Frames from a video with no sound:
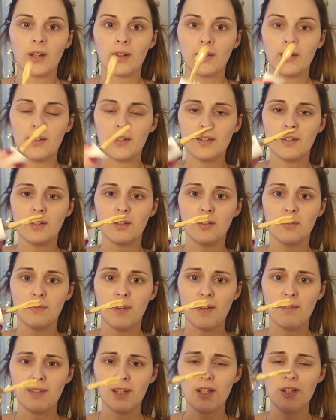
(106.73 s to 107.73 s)
The
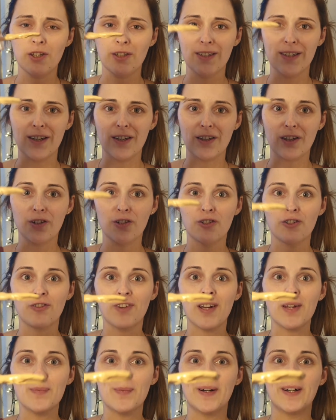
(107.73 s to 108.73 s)
foundation's like a
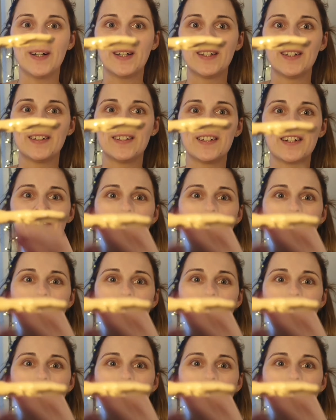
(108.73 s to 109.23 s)
scraper. I don't